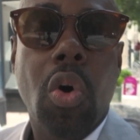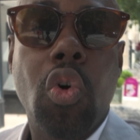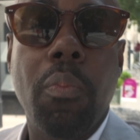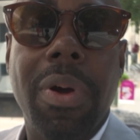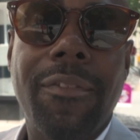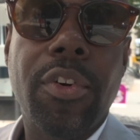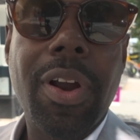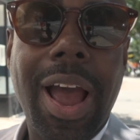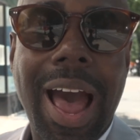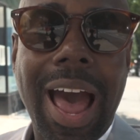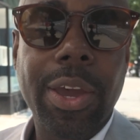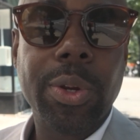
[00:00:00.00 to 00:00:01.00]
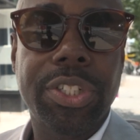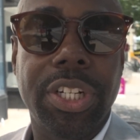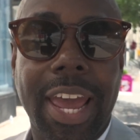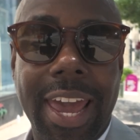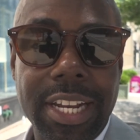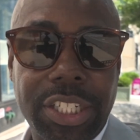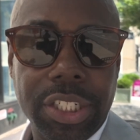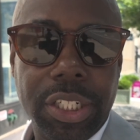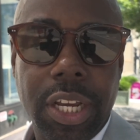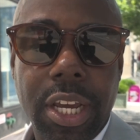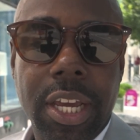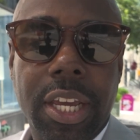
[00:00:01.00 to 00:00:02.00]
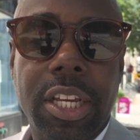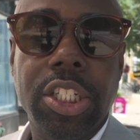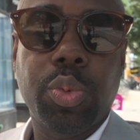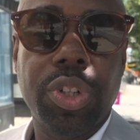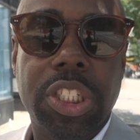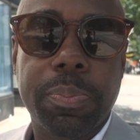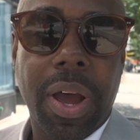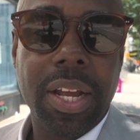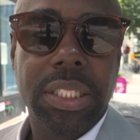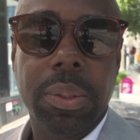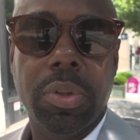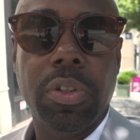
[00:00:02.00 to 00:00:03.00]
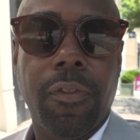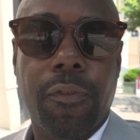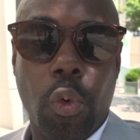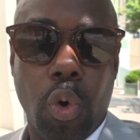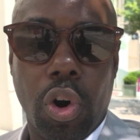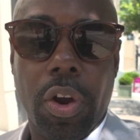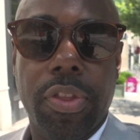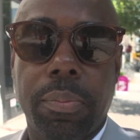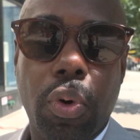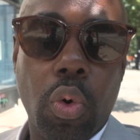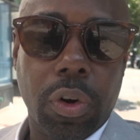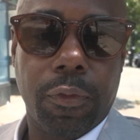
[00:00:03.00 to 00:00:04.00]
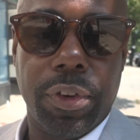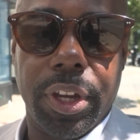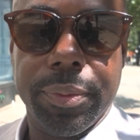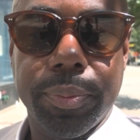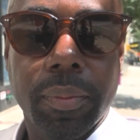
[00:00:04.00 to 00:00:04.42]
Whomever hires an agent is responsible for the broker fee.